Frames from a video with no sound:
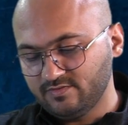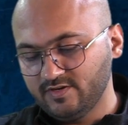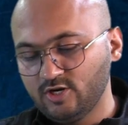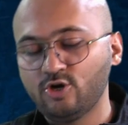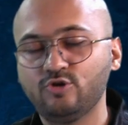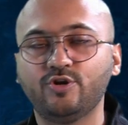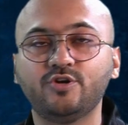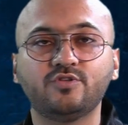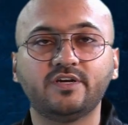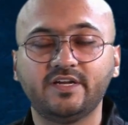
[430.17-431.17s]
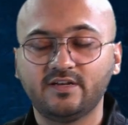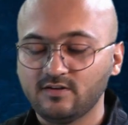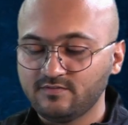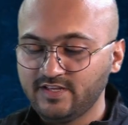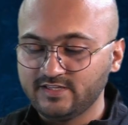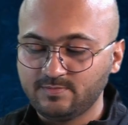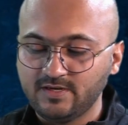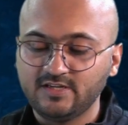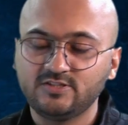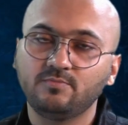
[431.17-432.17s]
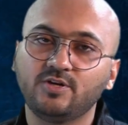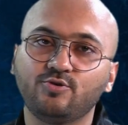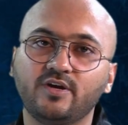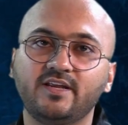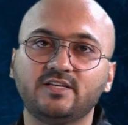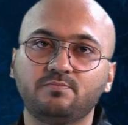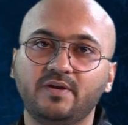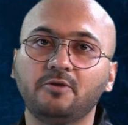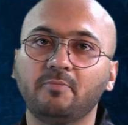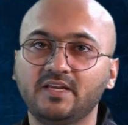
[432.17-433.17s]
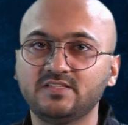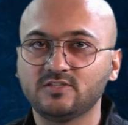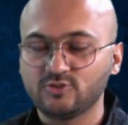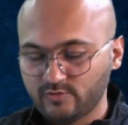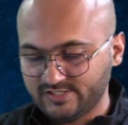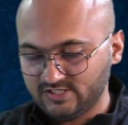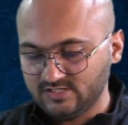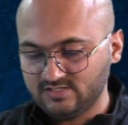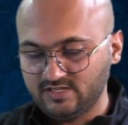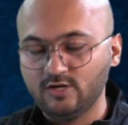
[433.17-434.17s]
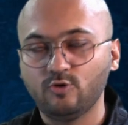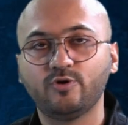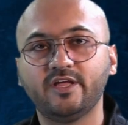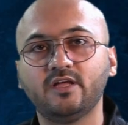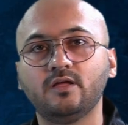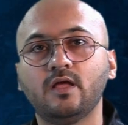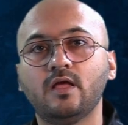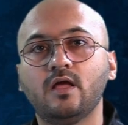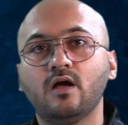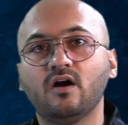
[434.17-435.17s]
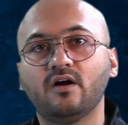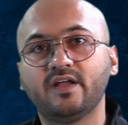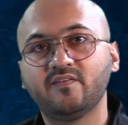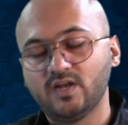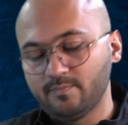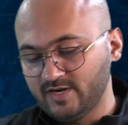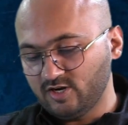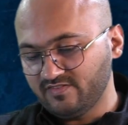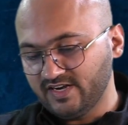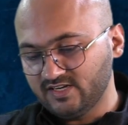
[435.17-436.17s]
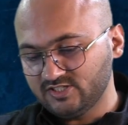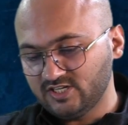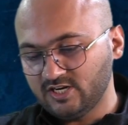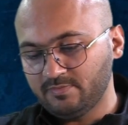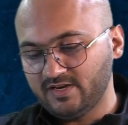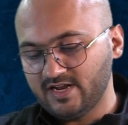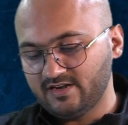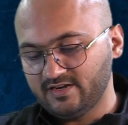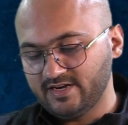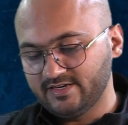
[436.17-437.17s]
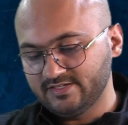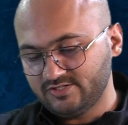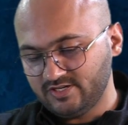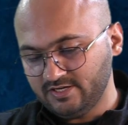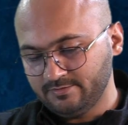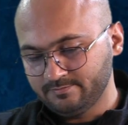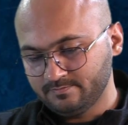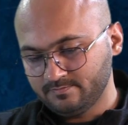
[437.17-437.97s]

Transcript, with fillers: We will not go into the detail of the explanation, but you can expect many such questions, including uh, development of dentition and pediatric dentistry.